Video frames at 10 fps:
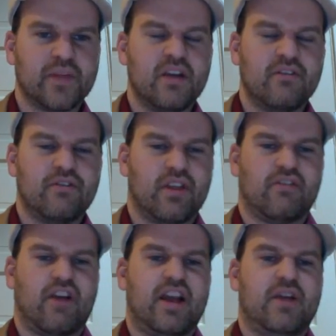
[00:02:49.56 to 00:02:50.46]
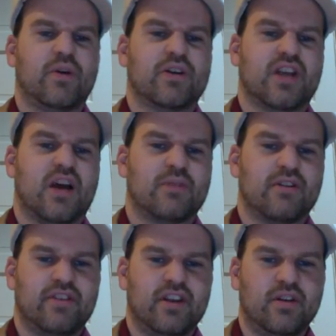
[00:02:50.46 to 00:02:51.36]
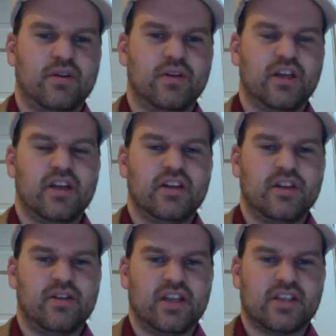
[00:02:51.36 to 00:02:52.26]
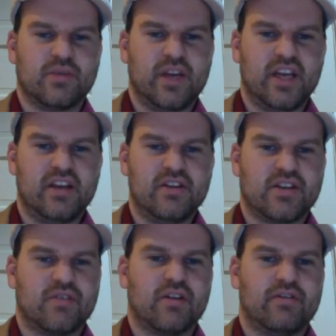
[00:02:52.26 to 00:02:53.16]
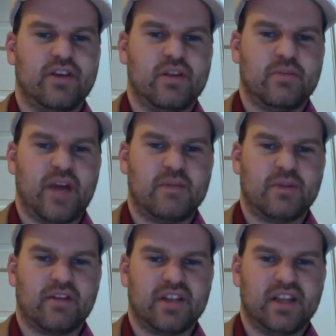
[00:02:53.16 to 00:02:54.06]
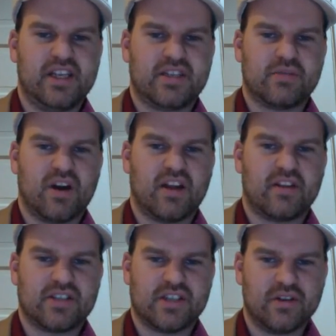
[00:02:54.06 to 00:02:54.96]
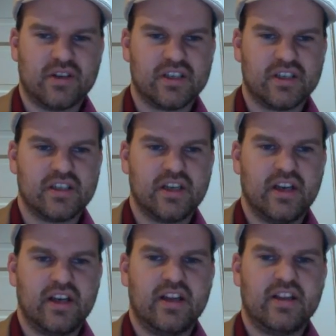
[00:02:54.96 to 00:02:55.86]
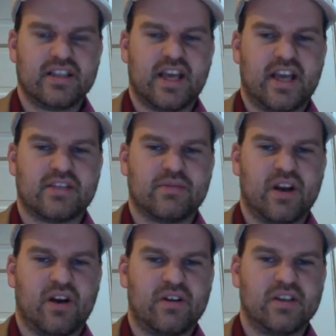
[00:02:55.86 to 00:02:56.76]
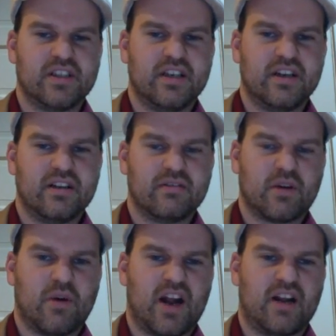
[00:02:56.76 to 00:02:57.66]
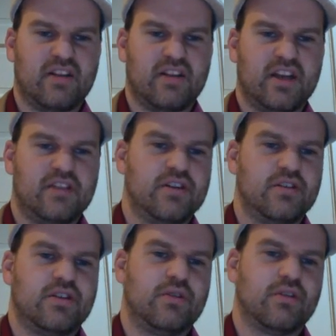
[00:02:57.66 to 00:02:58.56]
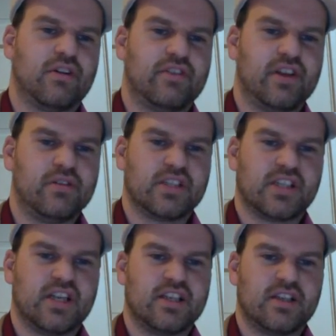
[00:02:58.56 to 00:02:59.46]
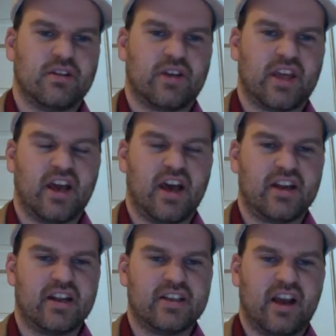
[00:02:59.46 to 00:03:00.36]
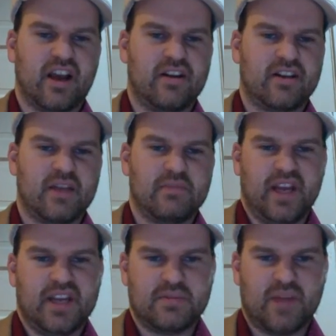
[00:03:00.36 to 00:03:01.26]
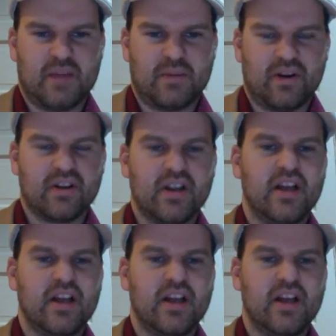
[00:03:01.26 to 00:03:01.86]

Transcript: For the Writing Workshop review due this week, you should review the paper of at least one other student. In this case, we don't require that you do 2 reviews since you're looking at an entire 10-page paper.